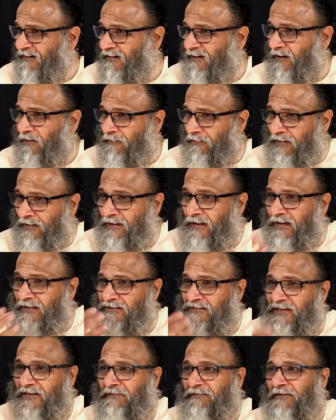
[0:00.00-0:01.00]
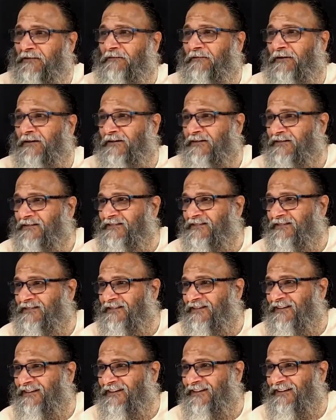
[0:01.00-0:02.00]
Now we are dancing with
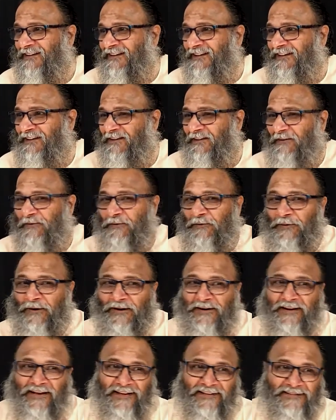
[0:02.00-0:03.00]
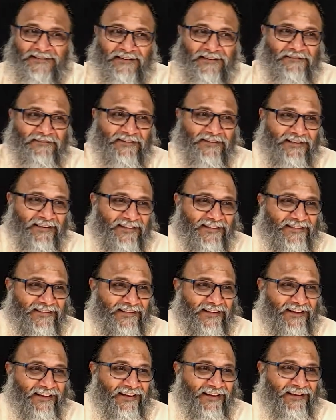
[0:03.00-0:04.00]
words. You are dancing with
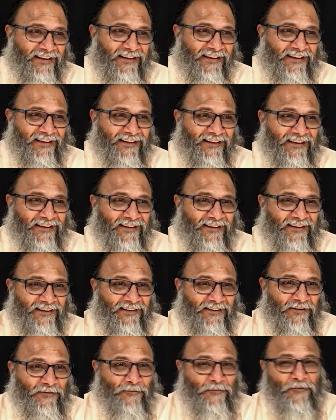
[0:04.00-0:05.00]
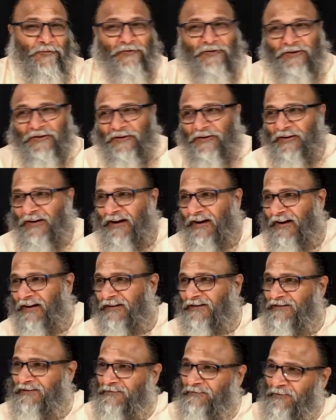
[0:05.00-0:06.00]
listening. You're moving your
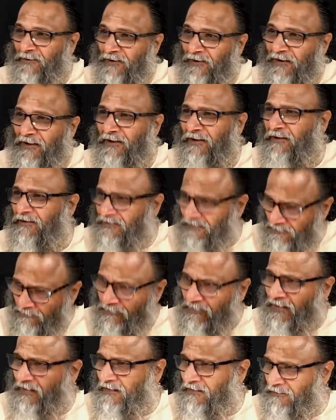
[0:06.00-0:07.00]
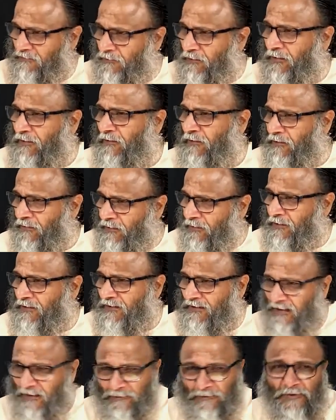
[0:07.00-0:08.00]
hands, body. Something is going on all
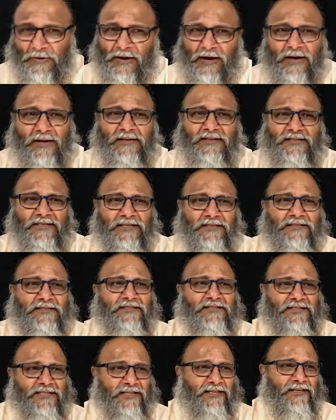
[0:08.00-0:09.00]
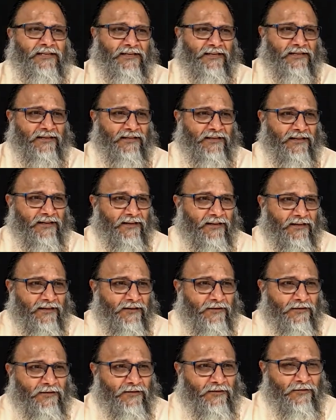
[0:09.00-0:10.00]
the time. You can't sit still.
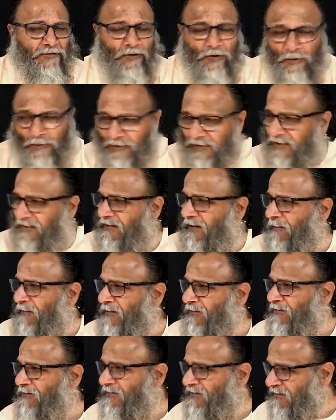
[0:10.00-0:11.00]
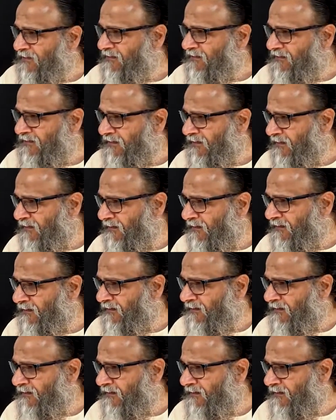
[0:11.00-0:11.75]
Nobody is able to sit still.